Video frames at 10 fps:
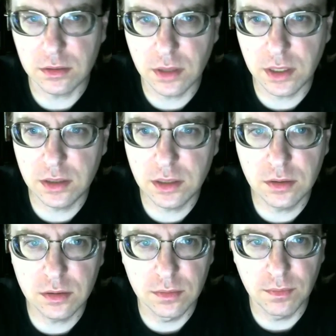Like,
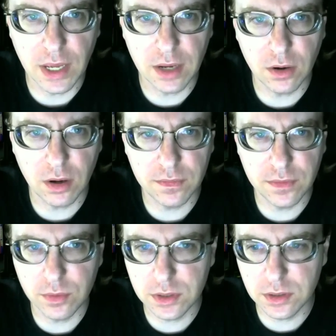didn't back off.
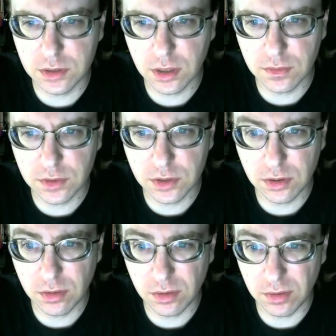There wasn't a ton of
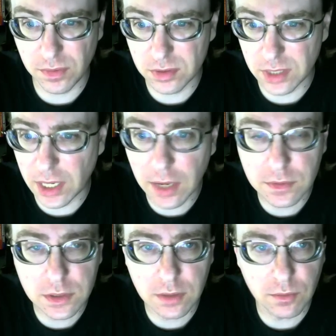studio interference I have
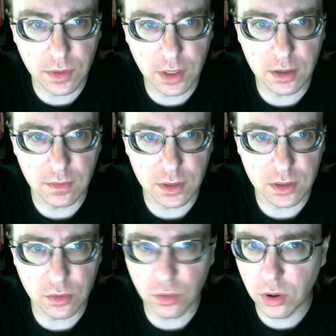seen with any of
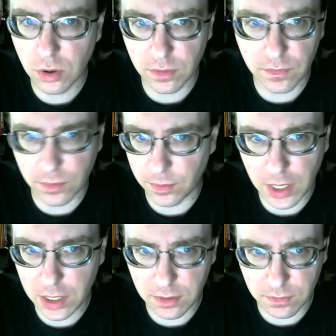these or heard from
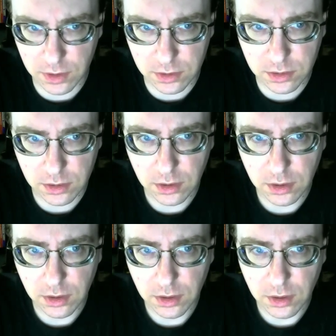any of these.
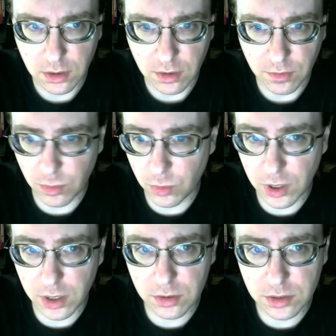From what
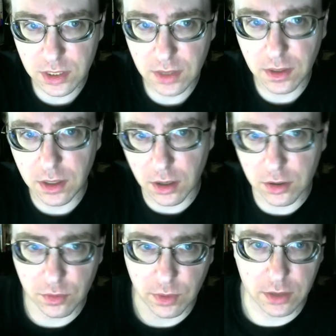I understand, they got a
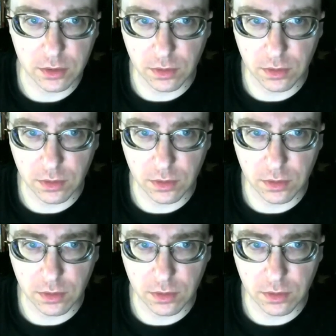director.